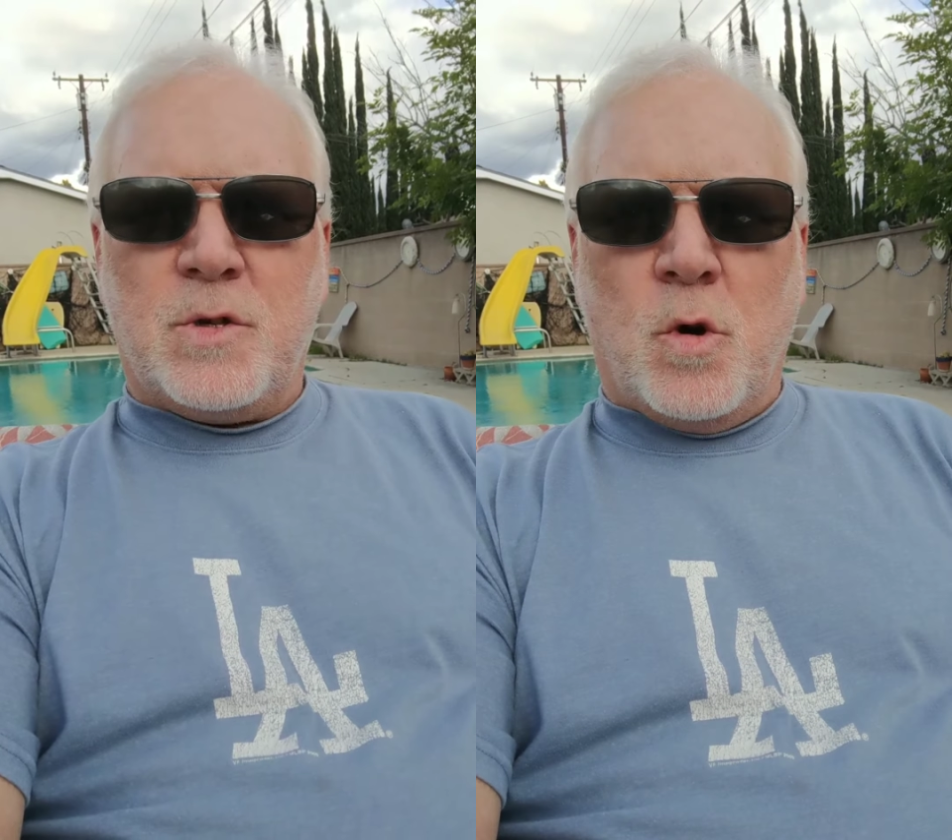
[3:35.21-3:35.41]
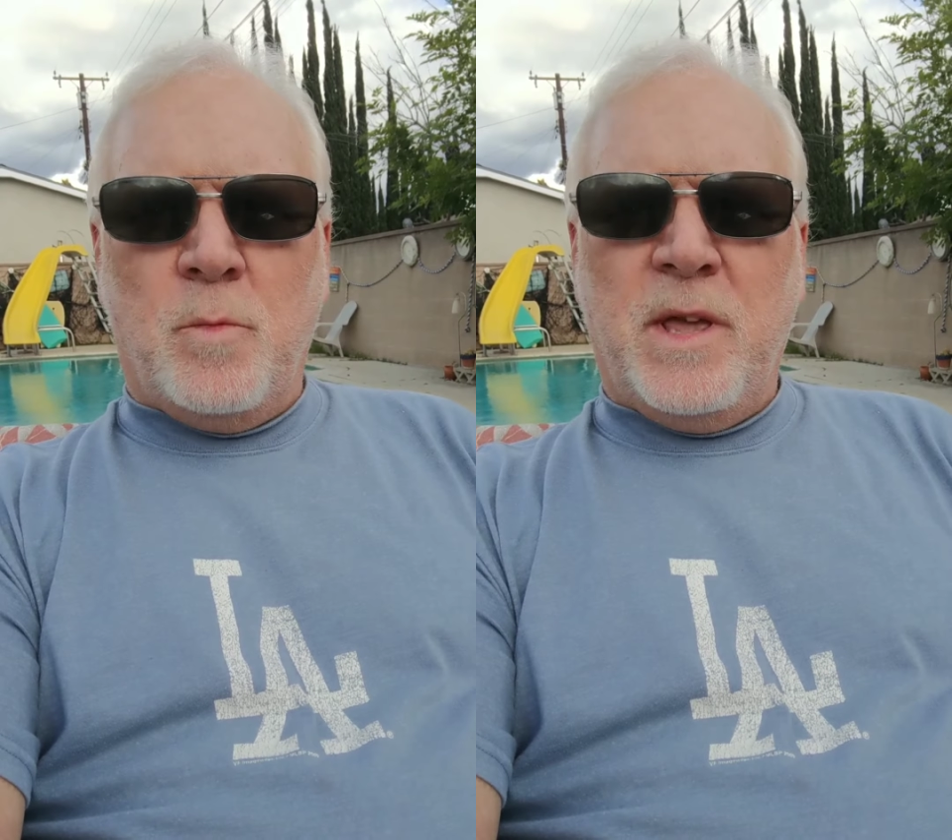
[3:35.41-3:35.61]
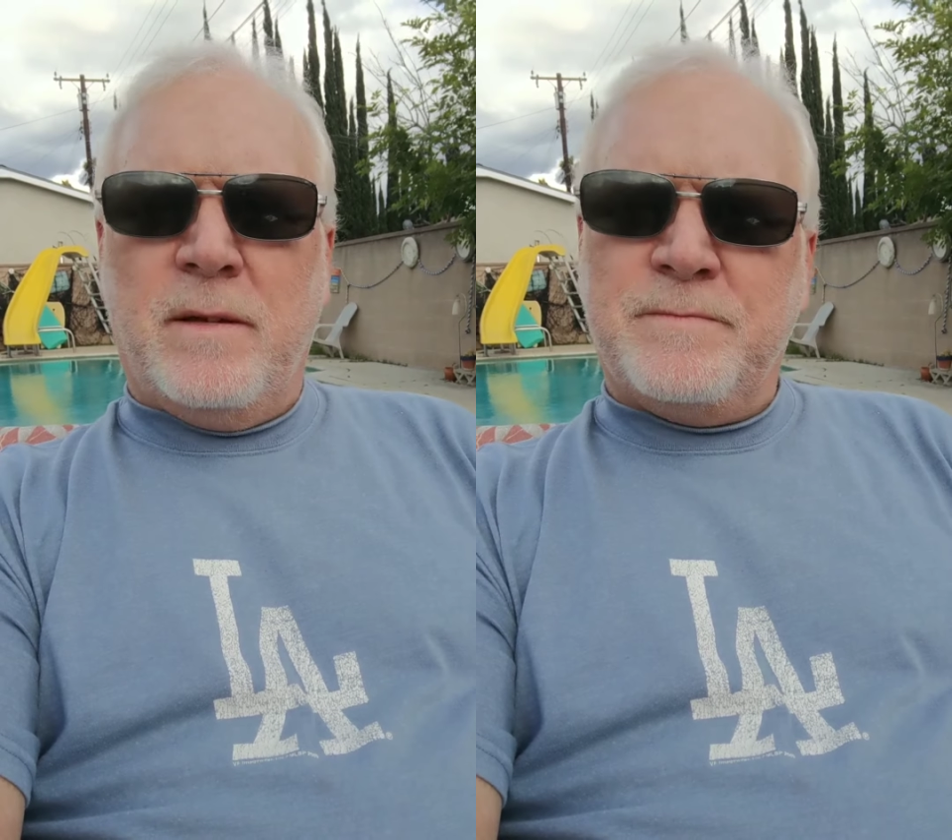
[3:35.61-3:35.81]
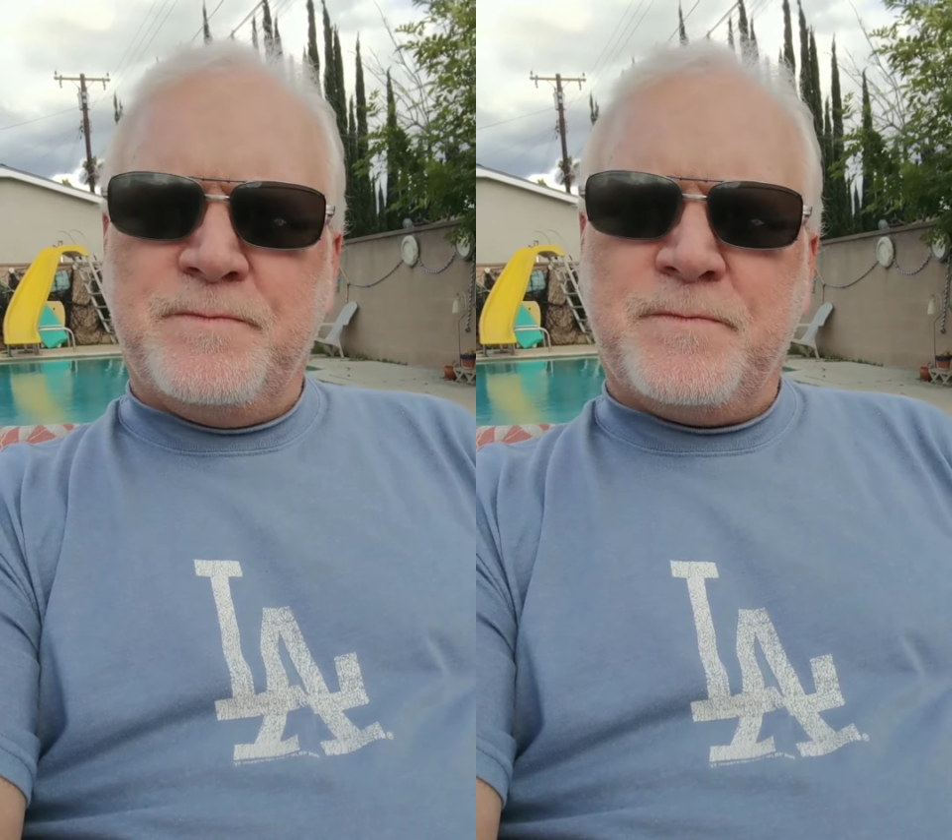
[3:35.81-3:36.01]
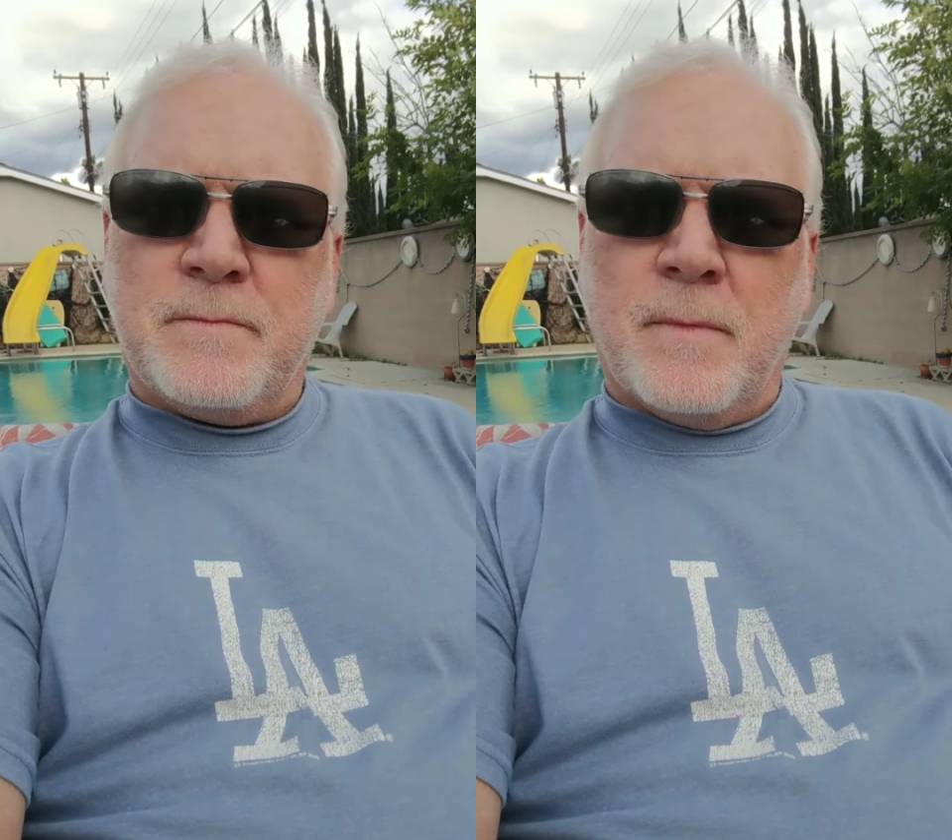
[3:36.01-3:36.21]
"Tommy,"
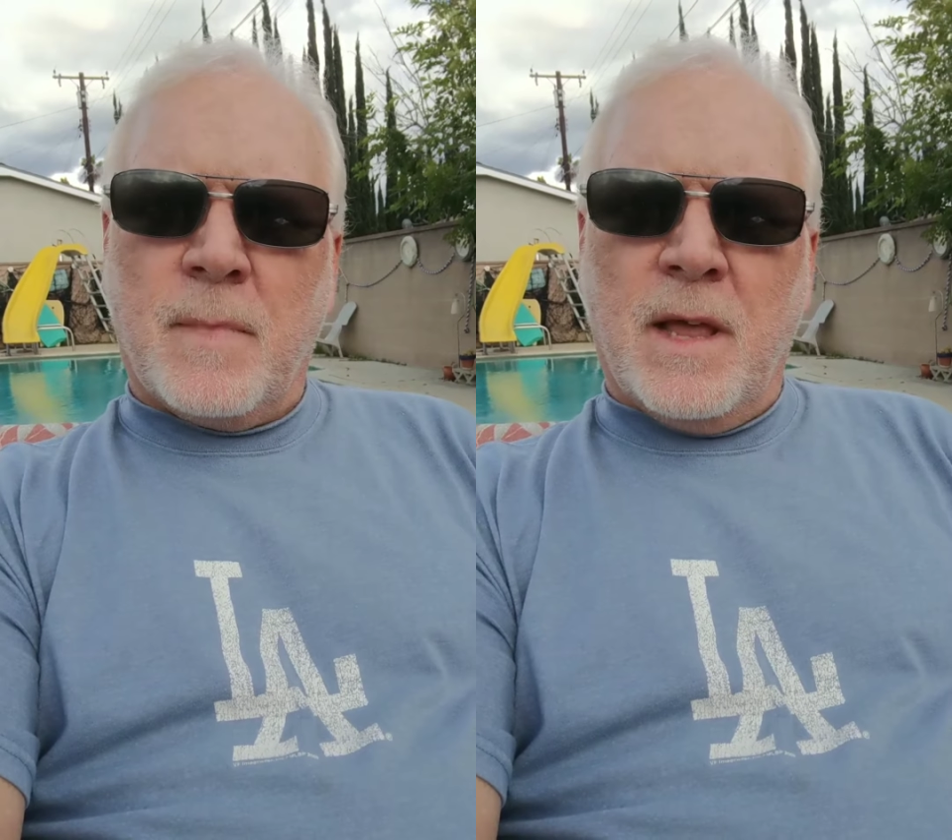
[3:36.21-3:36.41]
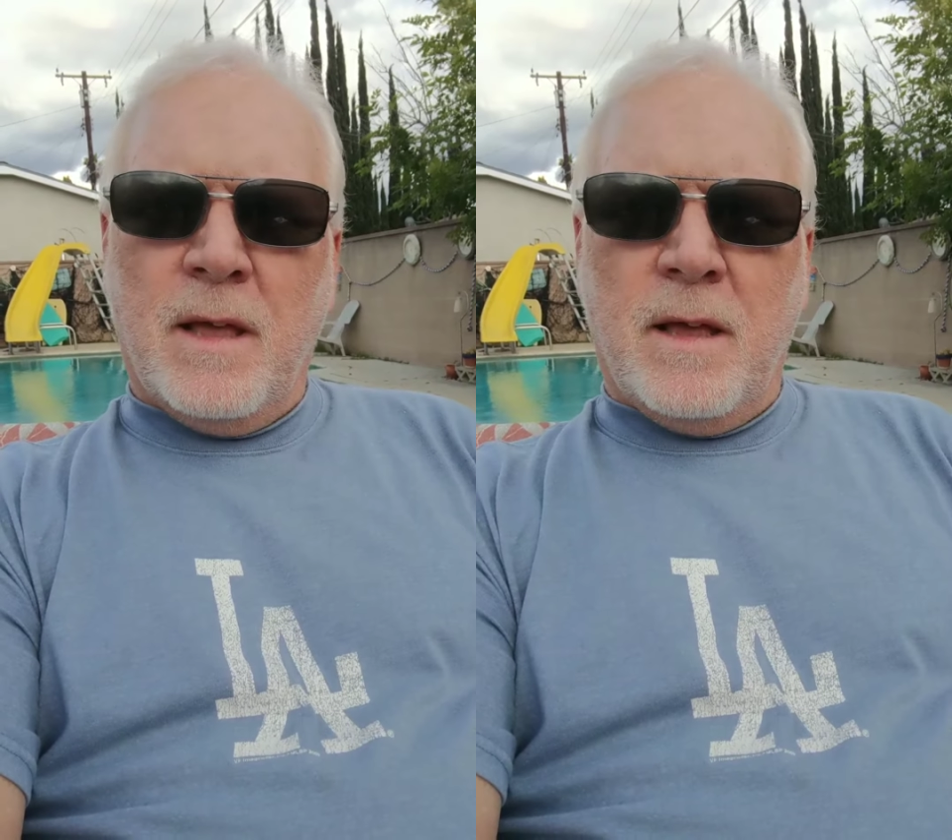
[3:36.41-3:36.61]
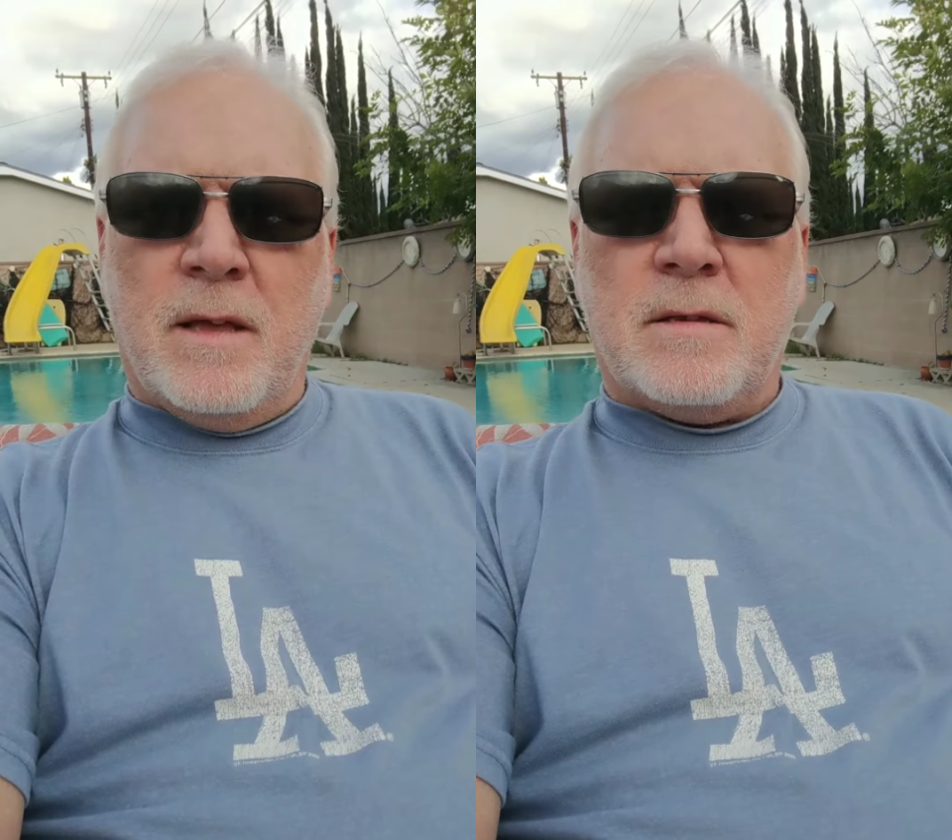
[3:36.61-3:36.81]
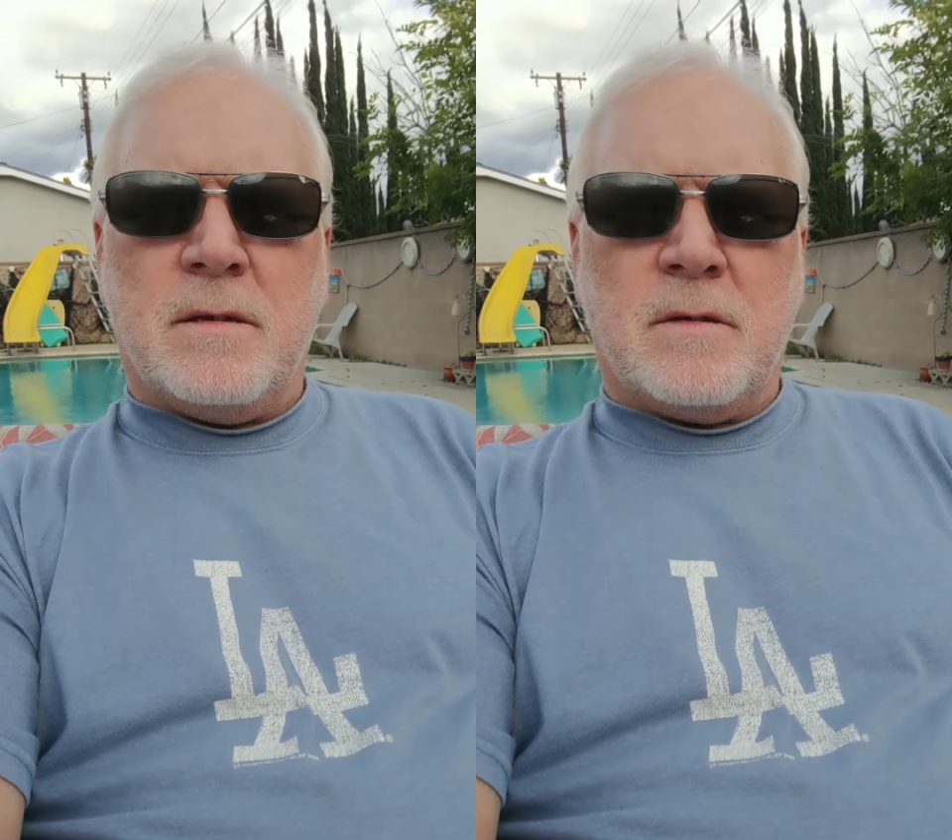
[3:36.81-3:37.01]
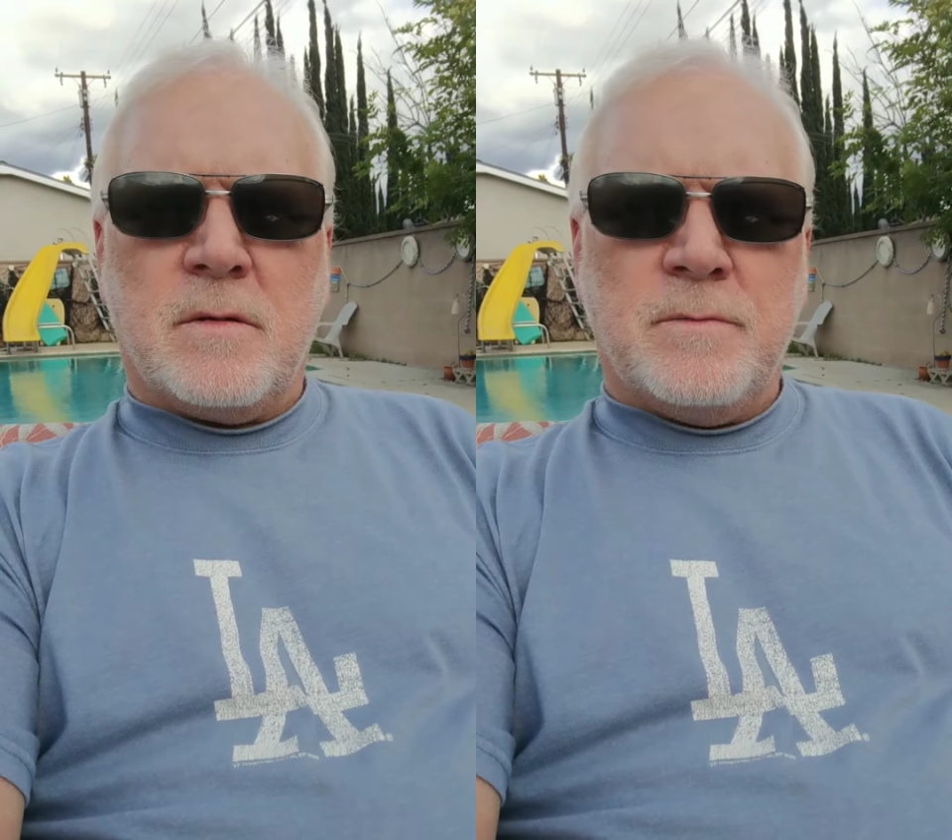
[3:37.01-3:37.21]
he
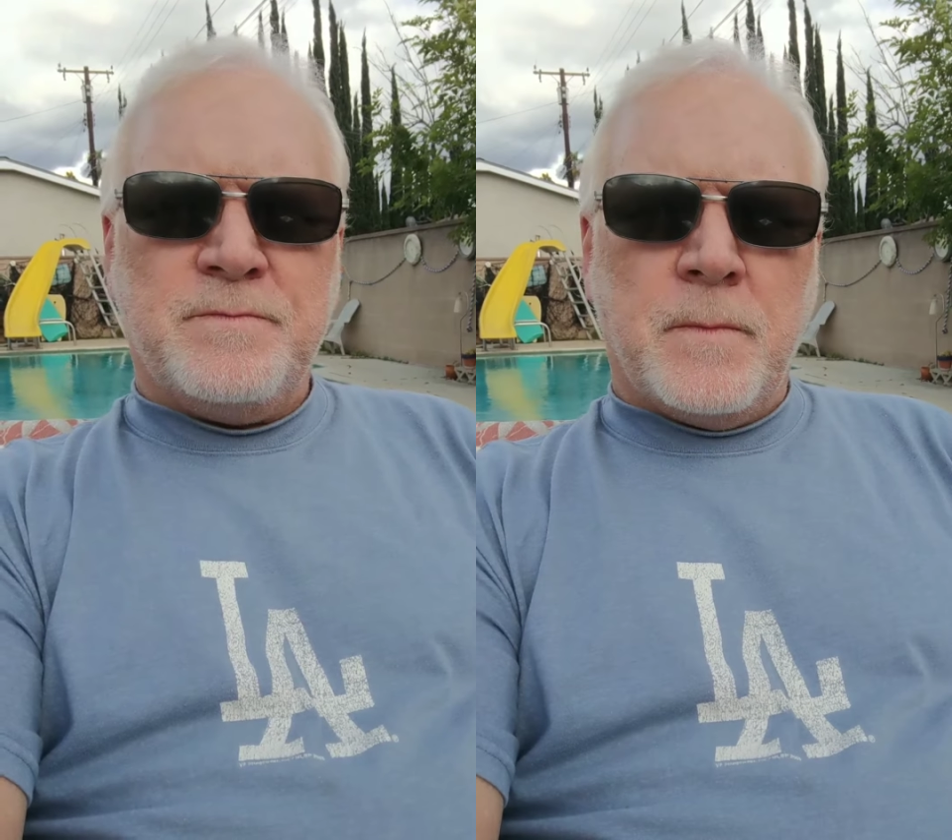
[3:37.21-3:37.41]
says,